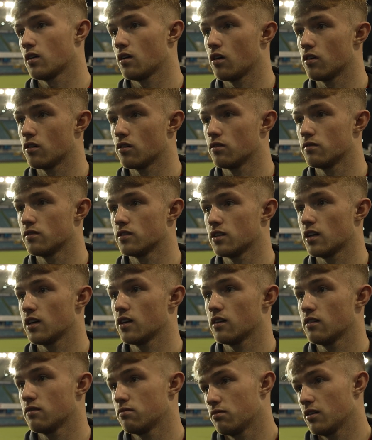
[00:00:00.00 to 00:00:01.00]
on another
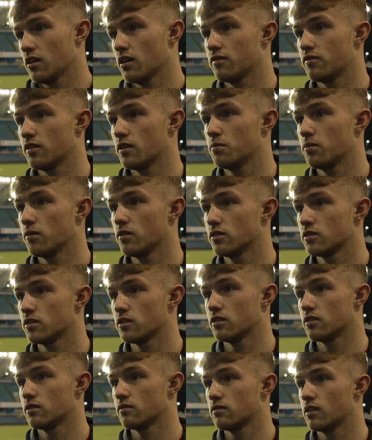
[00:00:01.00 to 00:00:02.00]
day we get three points
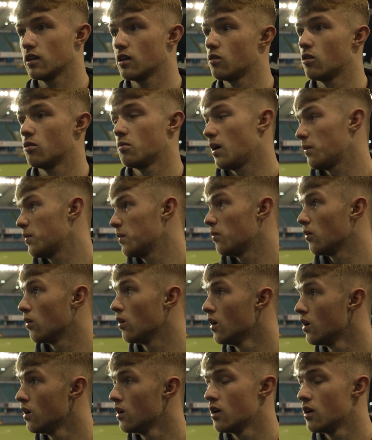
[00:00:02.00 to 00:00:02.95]
and they go home happy, but